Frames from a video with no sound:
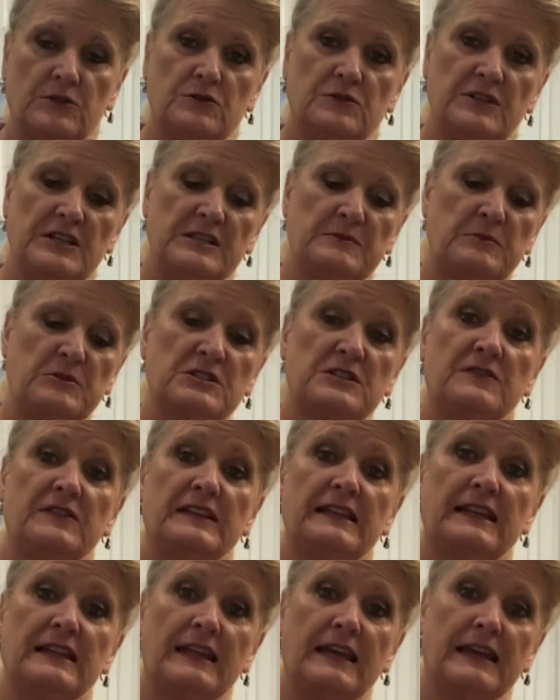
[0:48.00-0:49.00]
Two teaspoons of
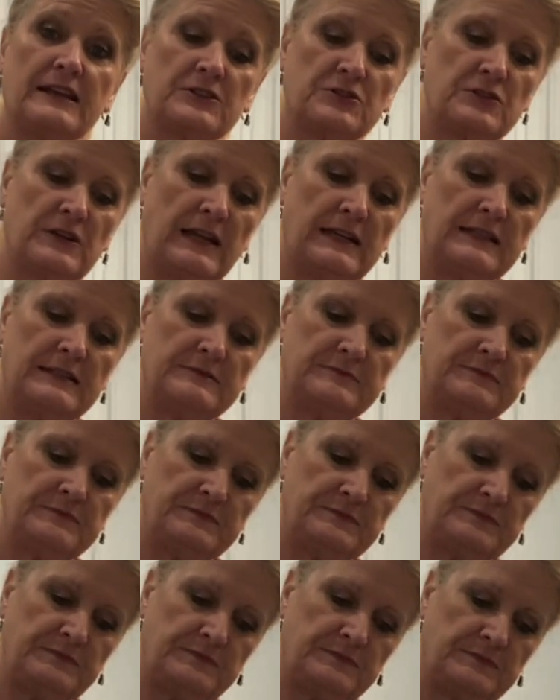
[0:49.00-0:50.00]
vanilla extract
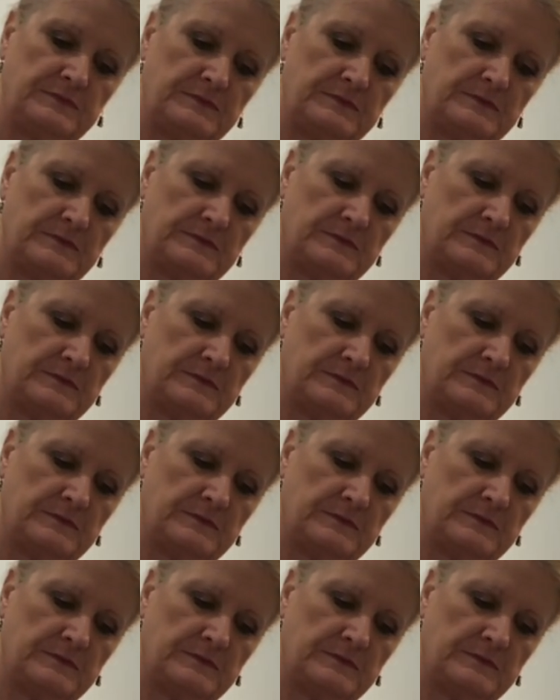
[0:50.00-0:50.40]
on a